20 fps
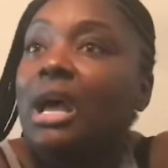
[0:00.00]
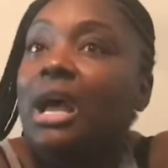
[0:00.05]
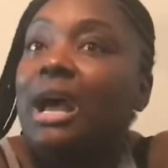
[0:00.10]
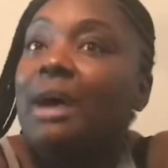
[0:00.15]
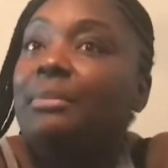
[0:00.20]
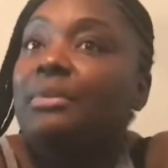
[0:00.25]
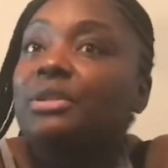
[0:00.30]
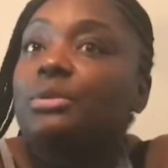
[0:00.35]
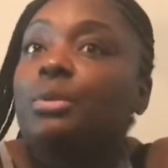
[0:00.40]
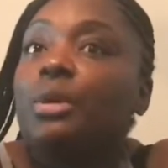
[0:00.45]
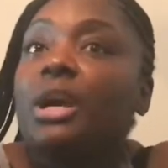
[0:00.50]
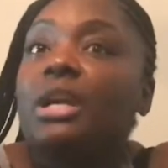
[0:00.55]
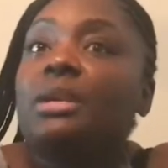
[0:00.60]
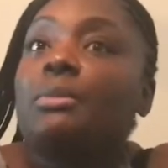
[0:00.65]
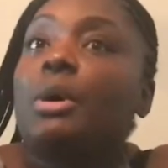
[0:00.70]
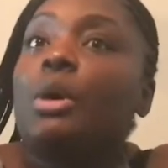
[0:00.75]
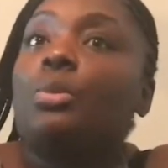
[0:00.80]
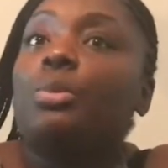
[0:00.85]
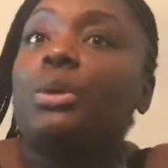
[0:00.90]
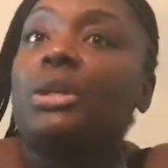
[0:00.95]
I was worried
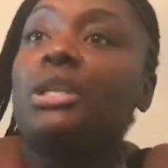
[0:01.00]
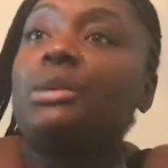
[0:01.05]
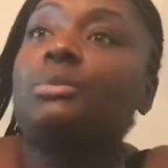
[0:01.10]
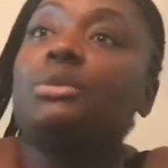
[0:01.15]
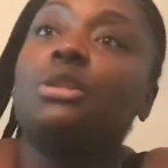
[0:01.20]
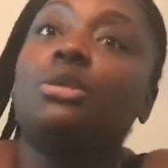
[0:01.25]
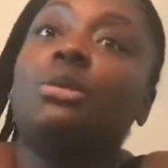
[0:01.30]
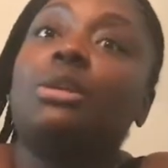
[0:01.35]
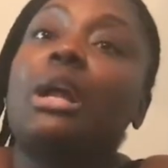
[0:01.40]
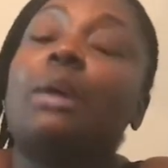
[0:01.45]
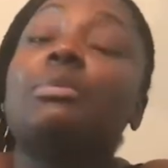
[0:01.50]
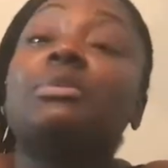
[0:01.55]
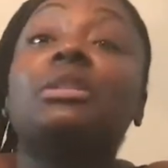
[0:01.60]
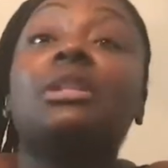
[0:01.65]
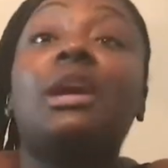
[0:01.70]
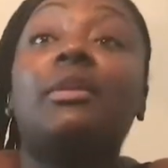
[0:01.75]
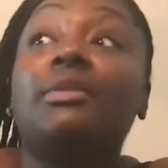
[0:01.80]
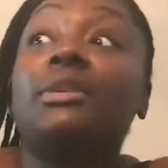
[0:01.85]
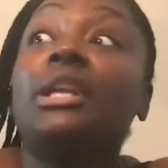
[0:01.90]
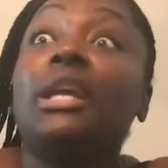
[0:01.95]
about what he was doing. I was
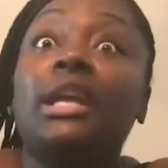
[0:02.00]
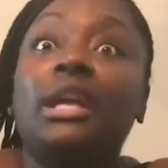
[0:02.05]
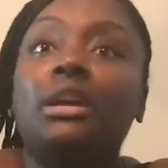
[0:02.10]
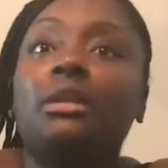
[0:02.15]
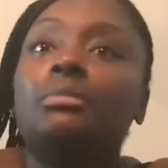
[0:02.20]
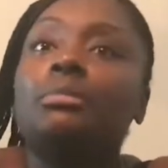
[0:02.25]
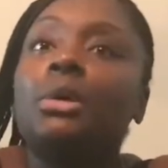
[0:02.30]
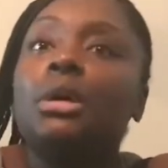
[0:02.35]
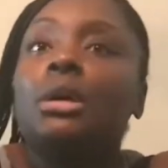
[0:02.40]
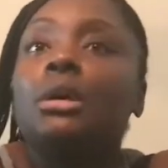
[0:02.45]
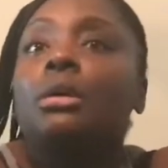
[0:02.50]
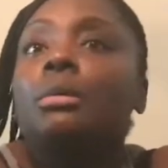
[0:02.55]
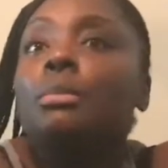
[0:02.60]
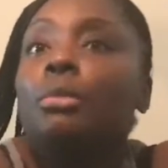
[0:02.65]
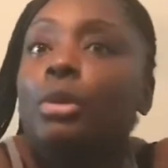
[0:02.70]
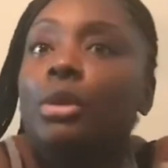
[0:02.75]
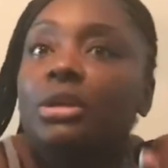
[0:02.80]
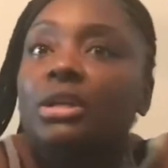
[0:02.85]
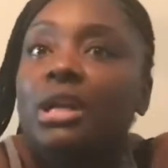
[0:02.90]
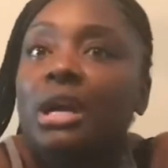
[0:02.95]
loving him
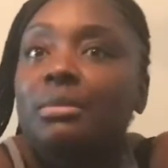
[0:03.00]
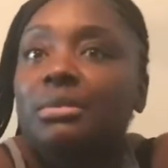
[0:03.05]
more than